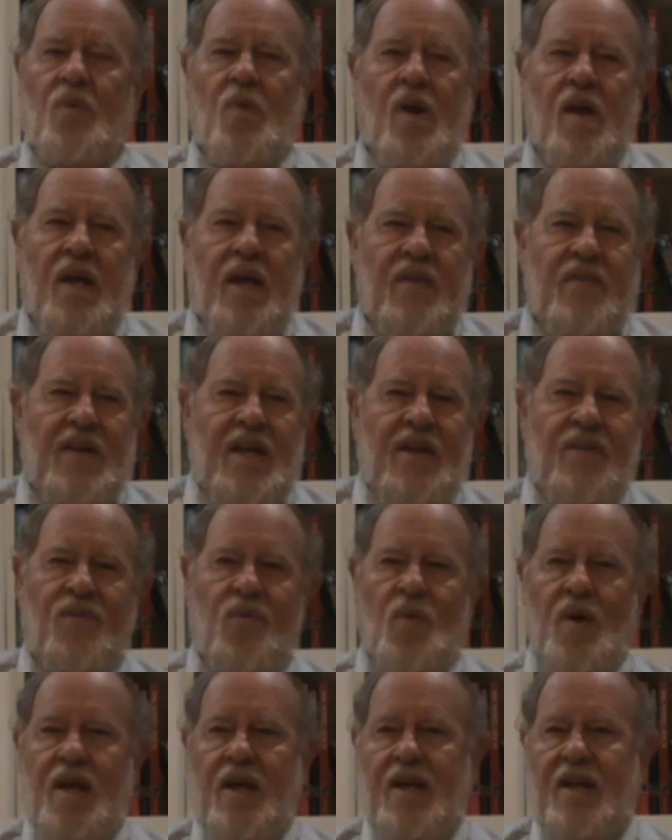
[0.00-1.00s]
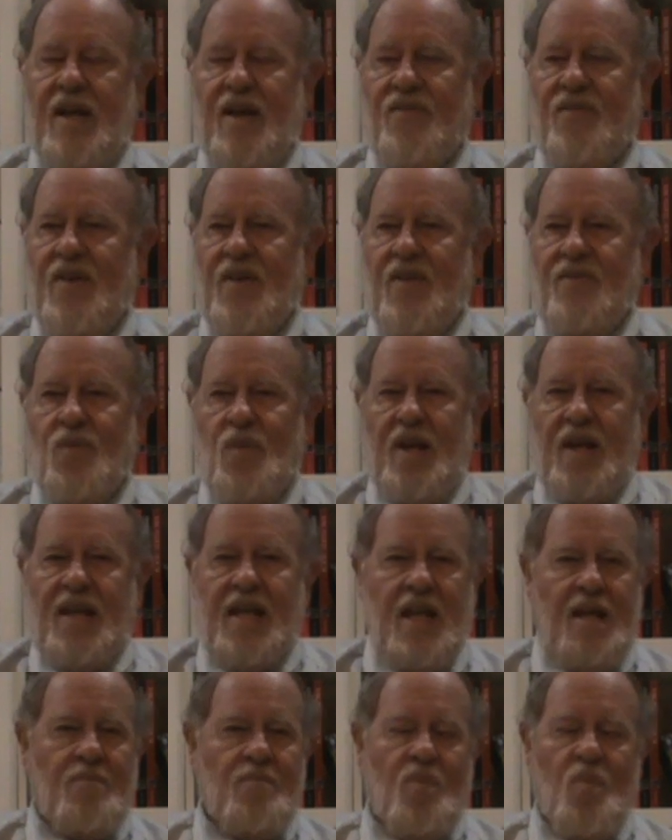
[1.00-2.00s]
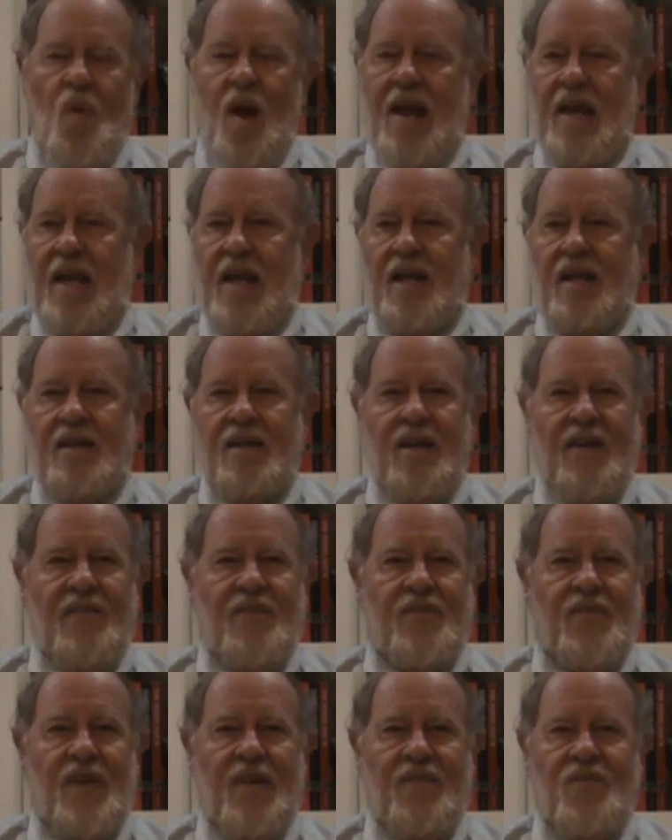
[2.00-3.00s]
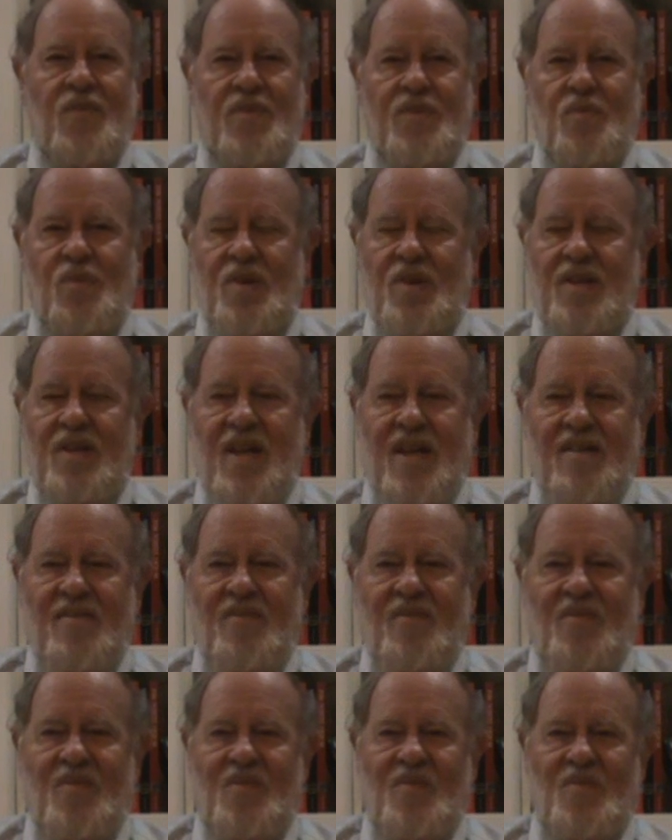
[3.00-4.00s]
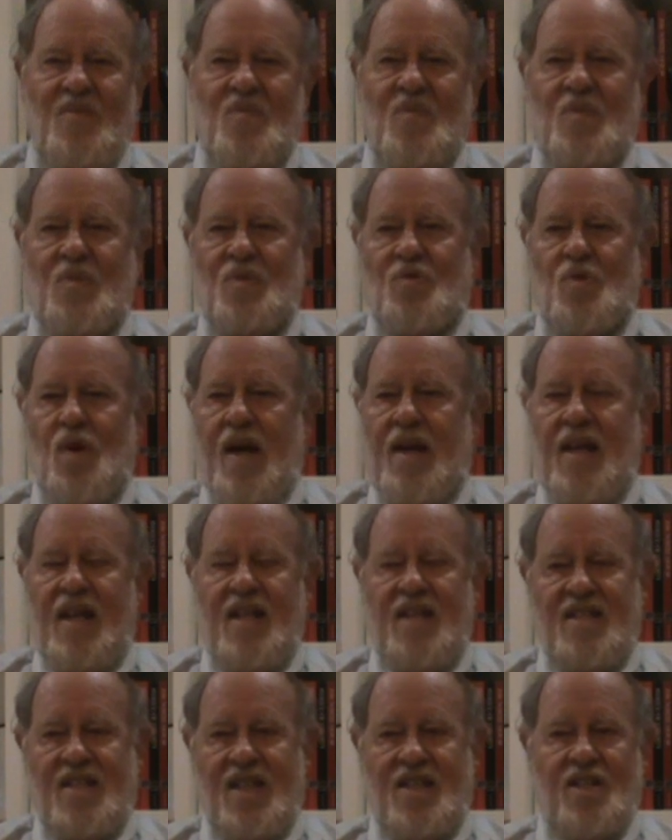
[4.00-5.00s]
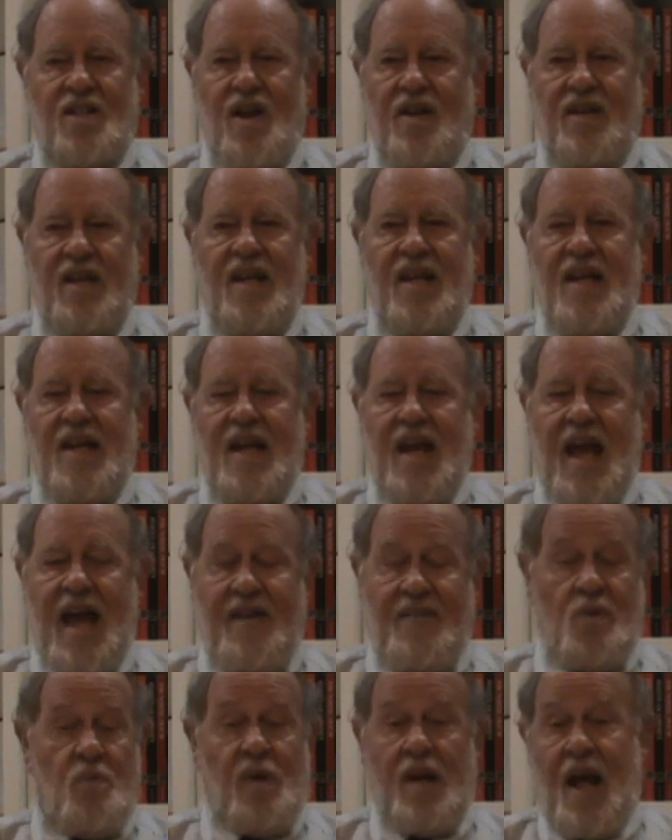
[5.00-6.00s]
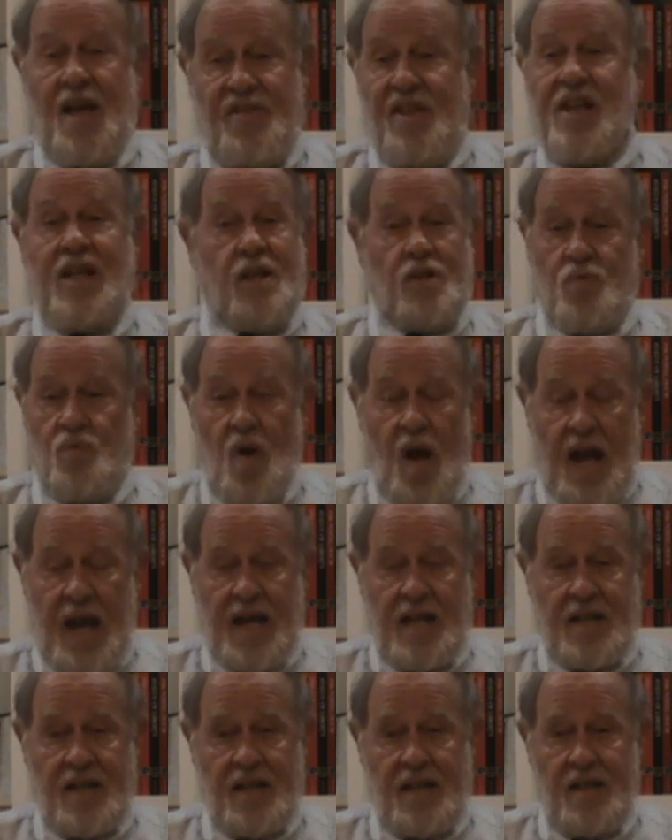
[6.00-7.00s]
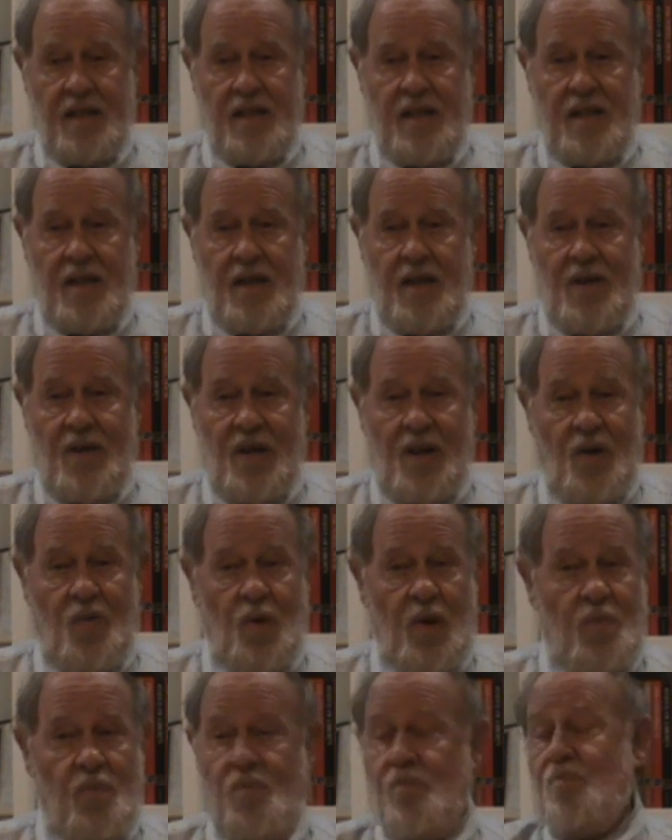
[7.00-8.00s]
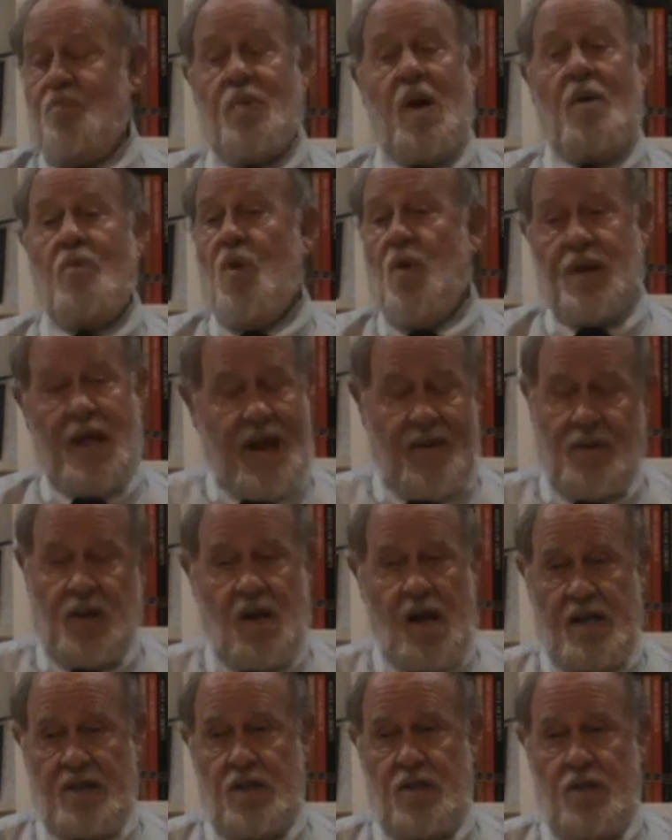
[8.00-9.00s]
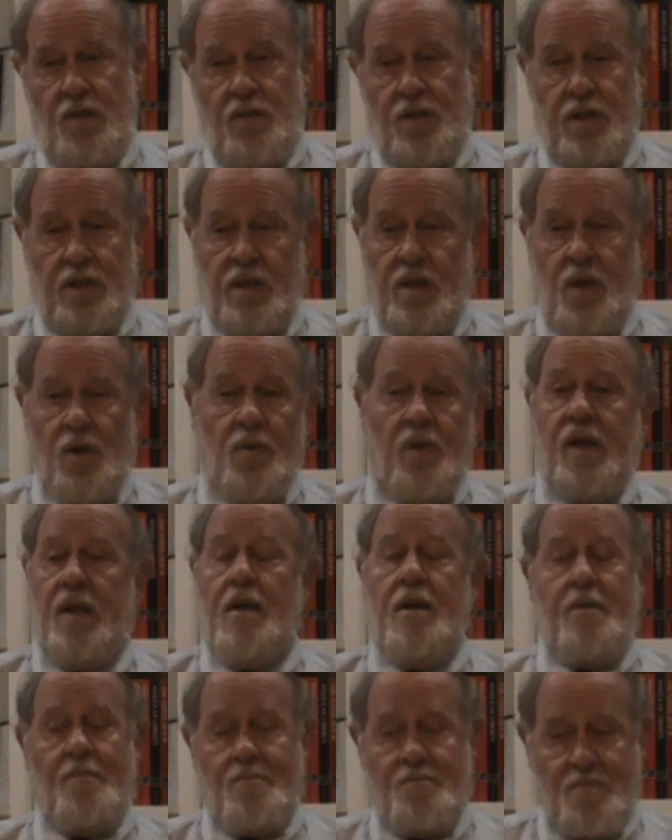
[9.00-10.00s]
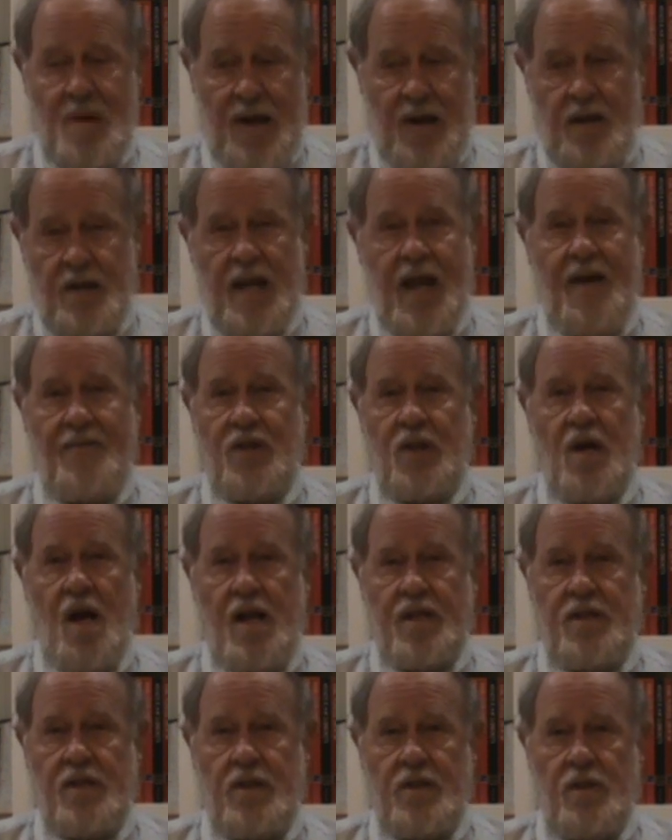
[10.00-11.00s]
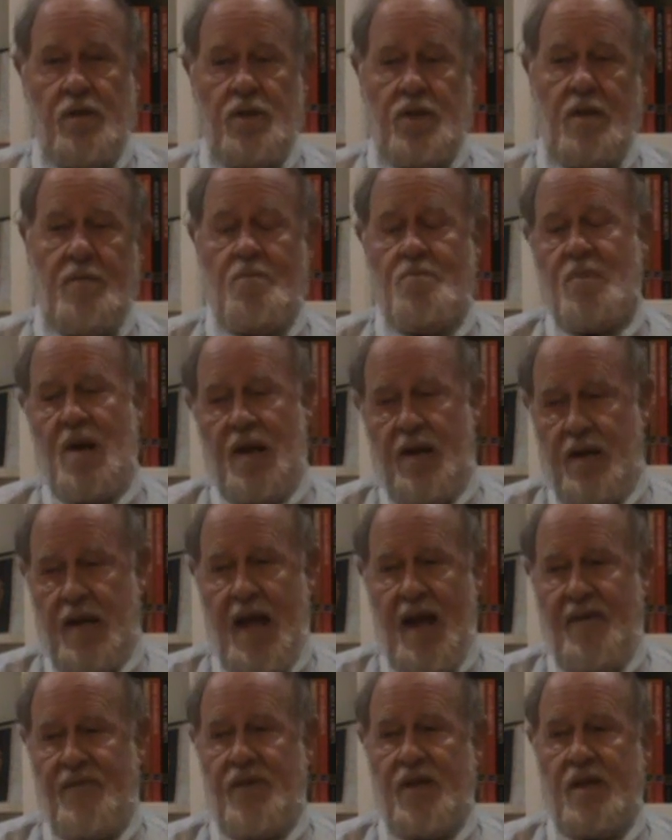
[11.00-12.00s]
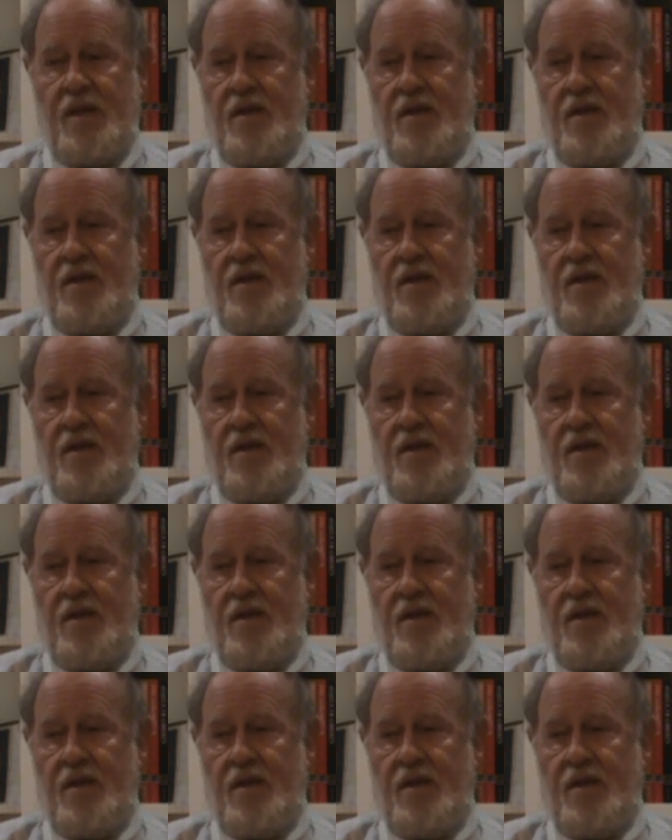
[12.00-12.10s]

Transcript: If we keep waiting, and if we try to insist on having what I think is right, we probably won't have a constitution. So better to have a constitution, better to have